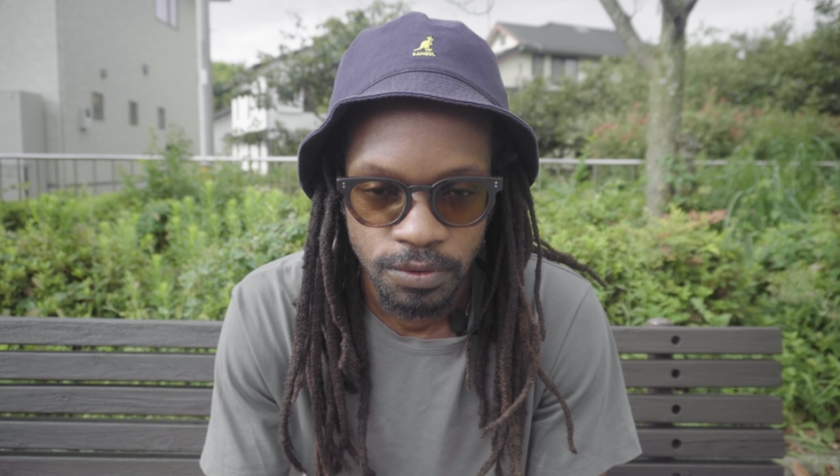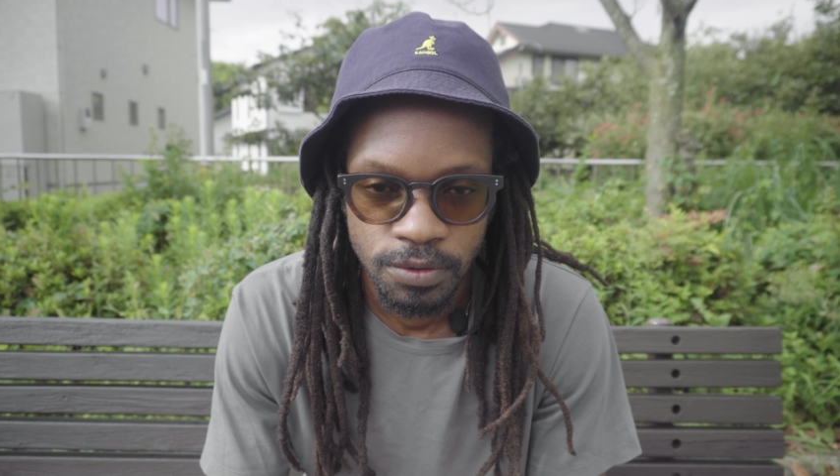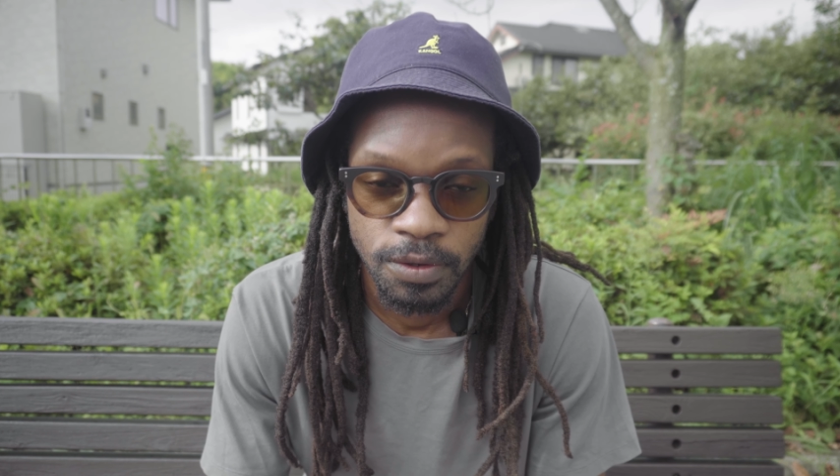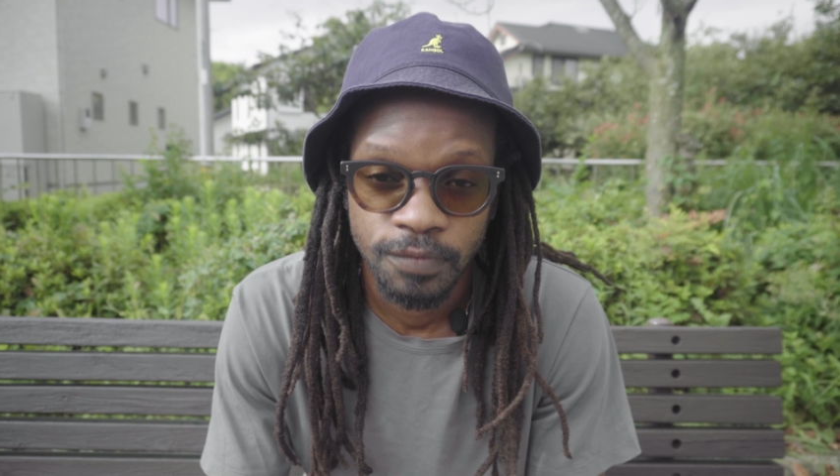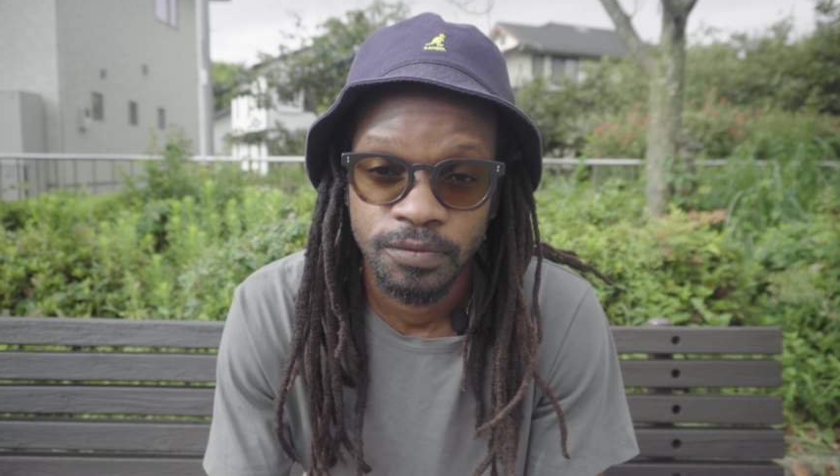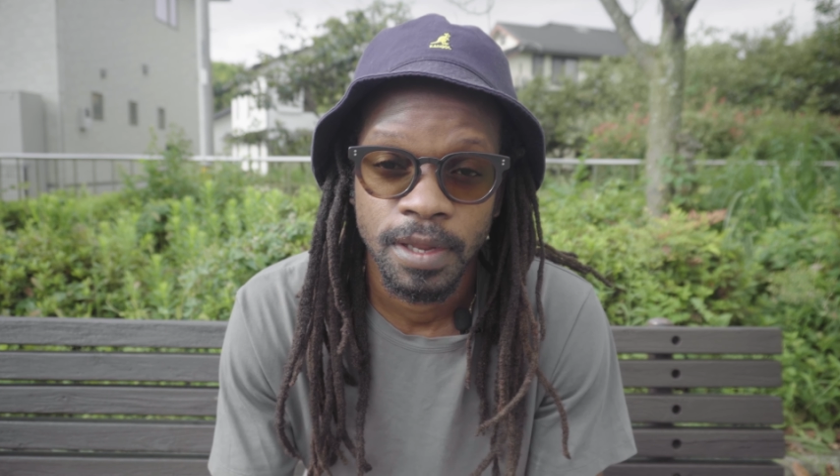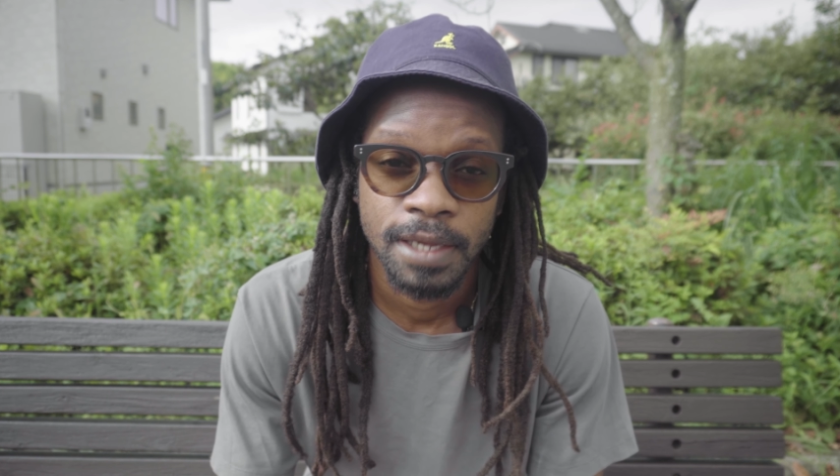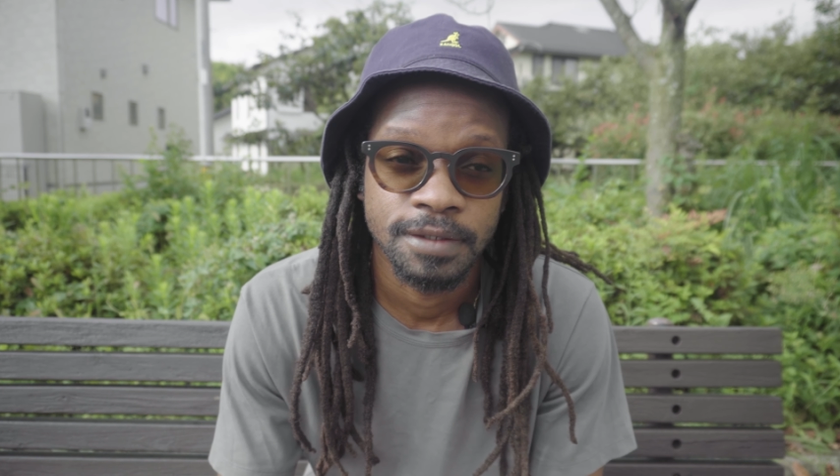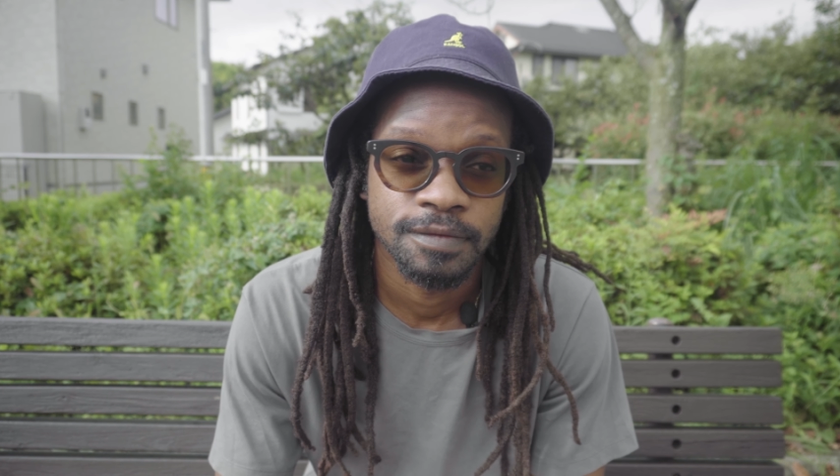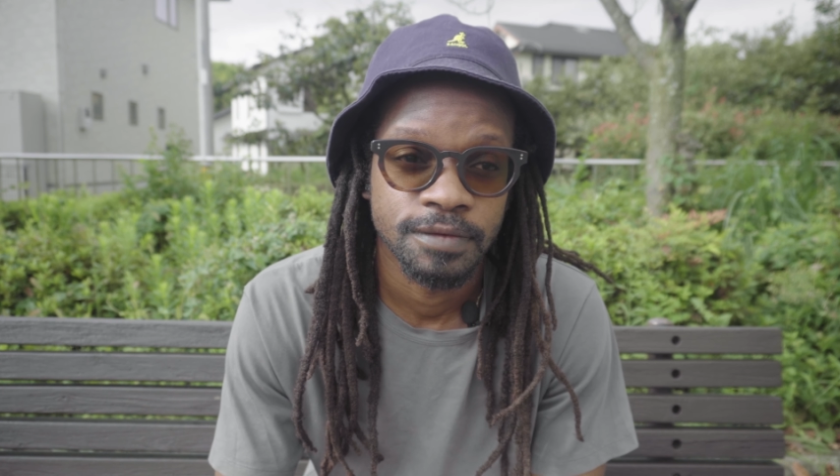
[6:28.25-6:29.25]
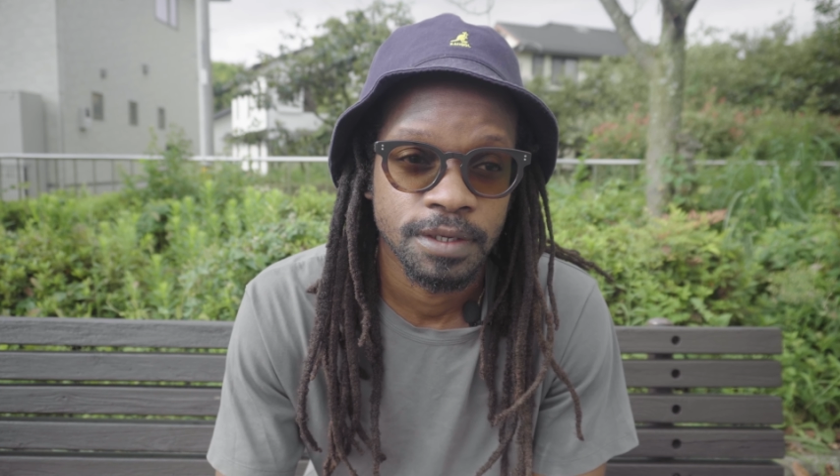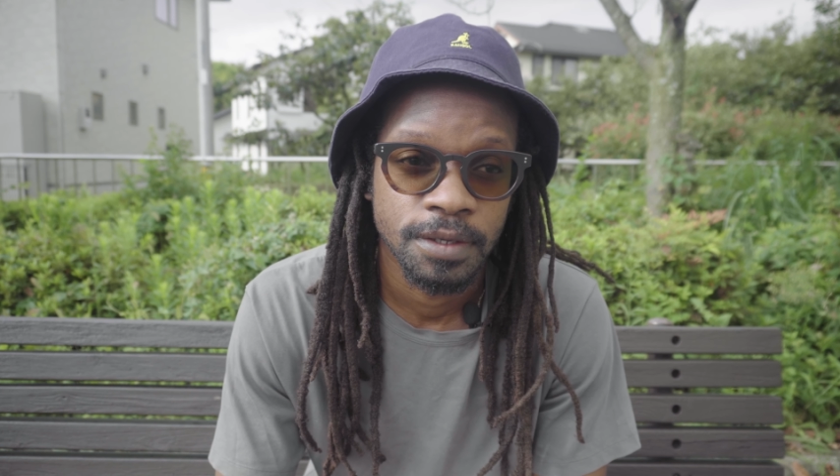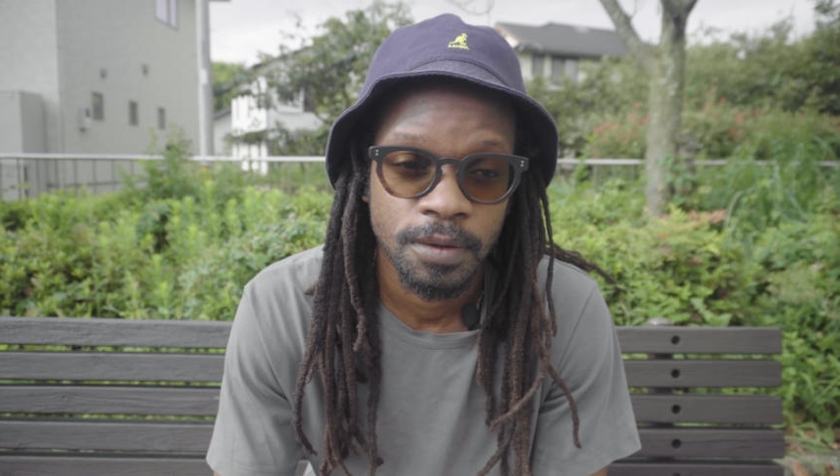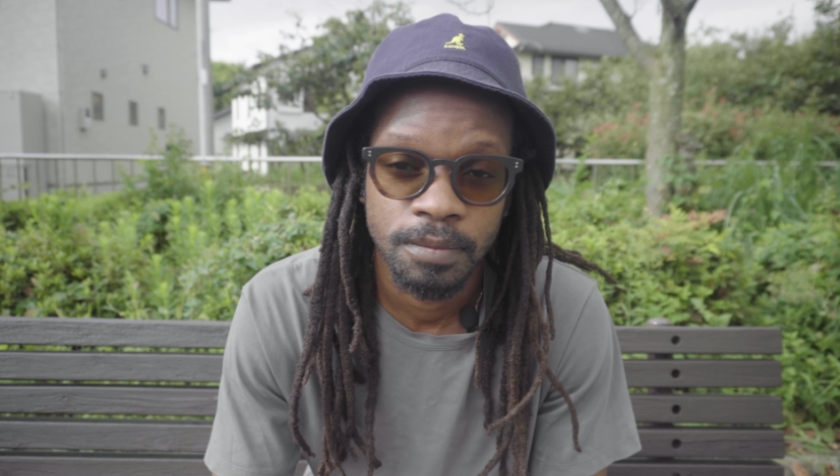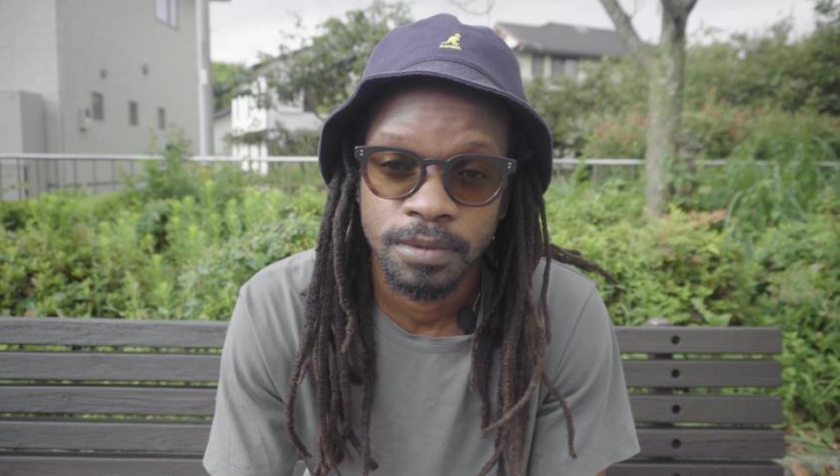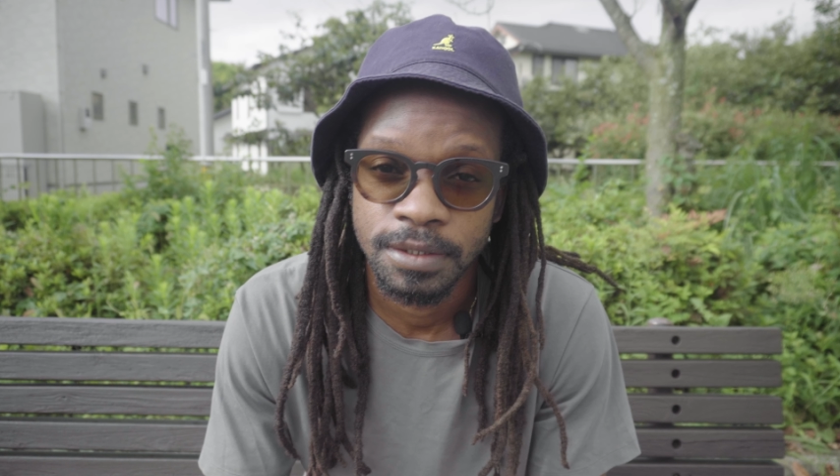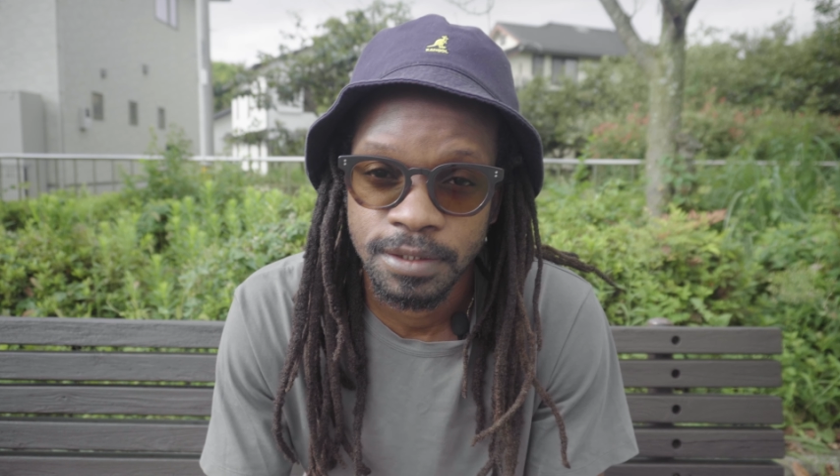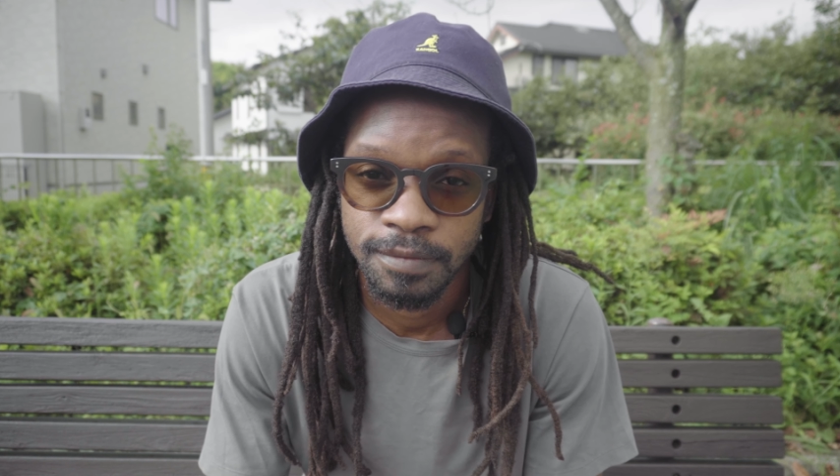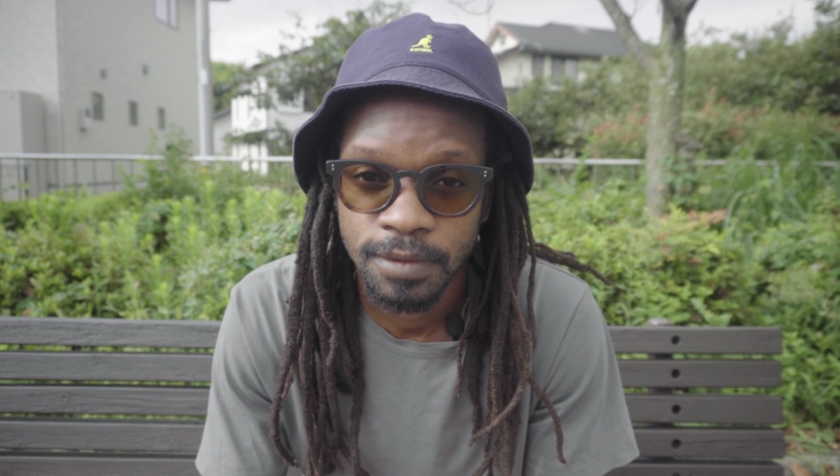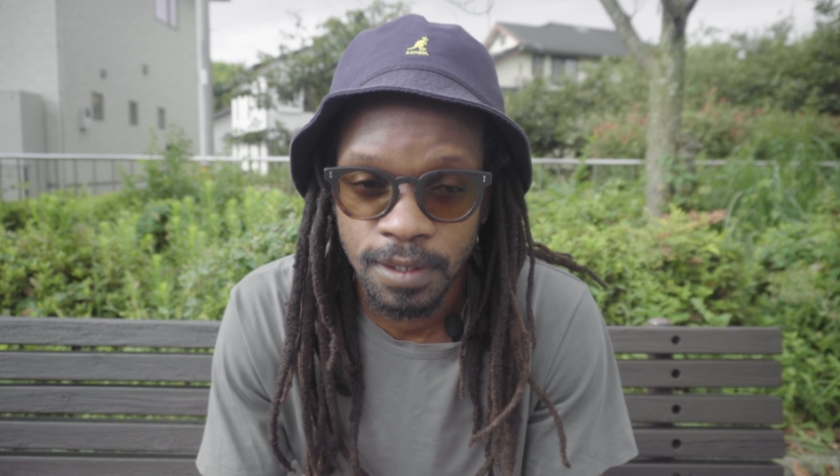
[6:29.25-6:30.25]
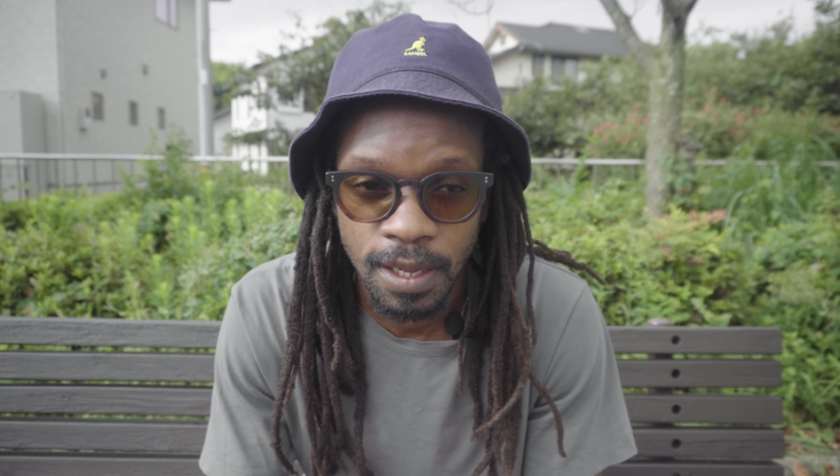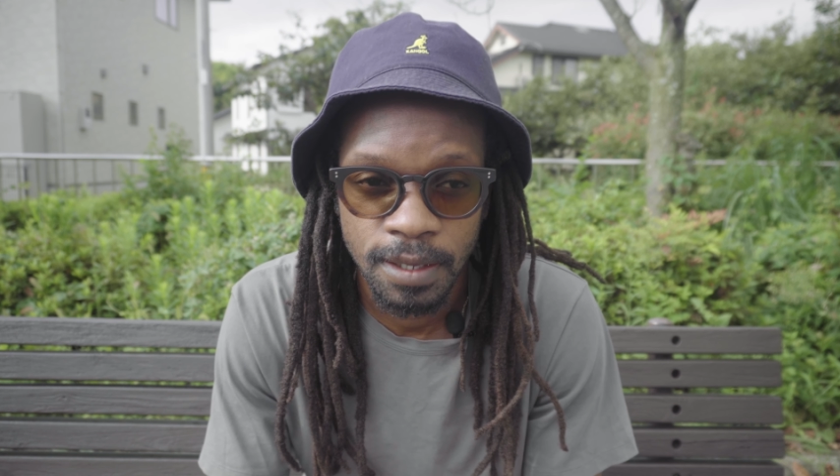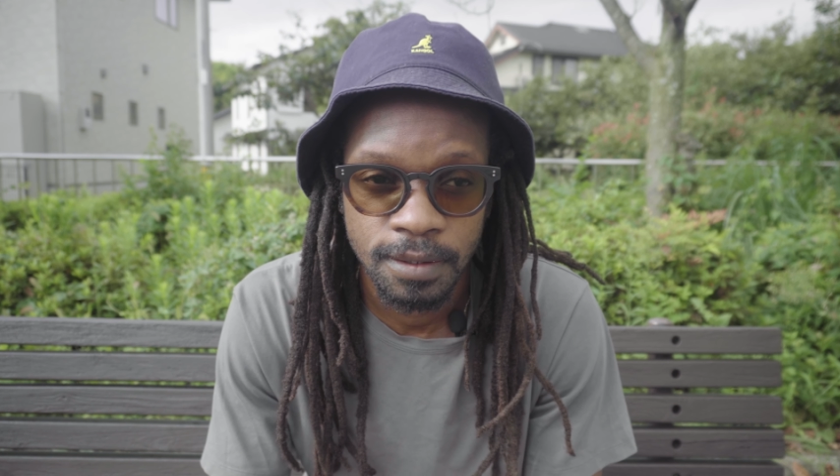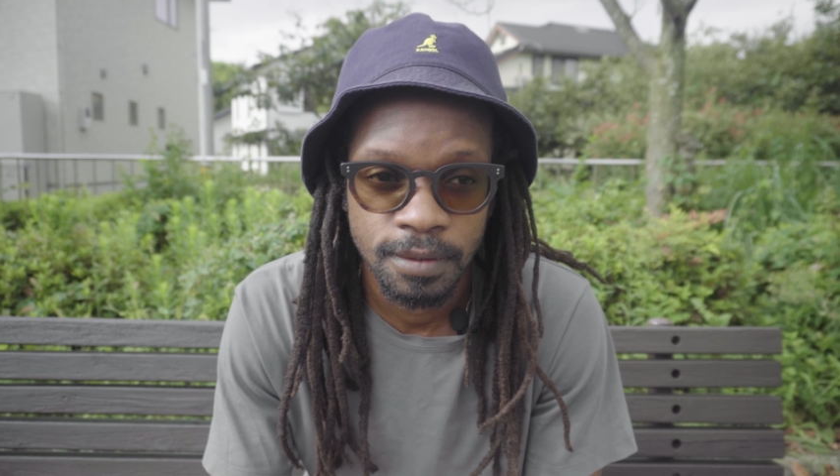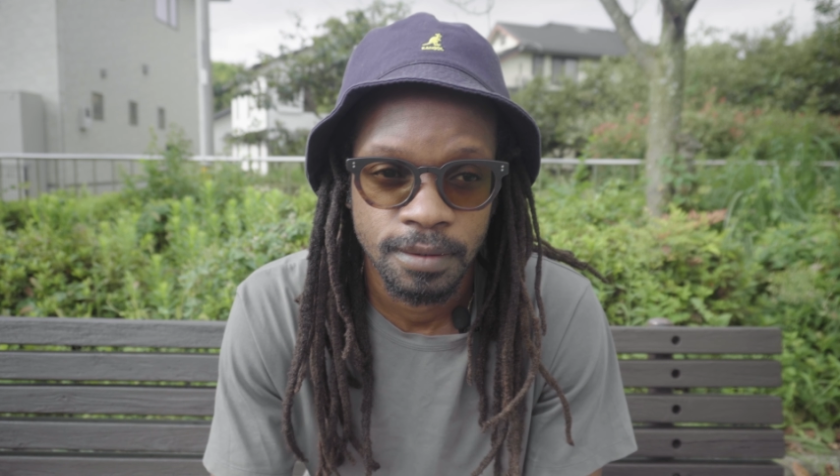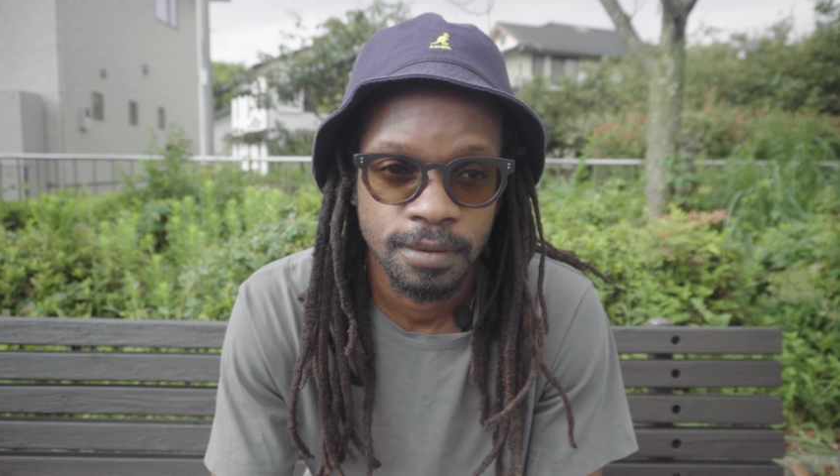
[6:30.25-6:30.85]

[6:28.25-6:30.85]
So if you like this video, please leave a like,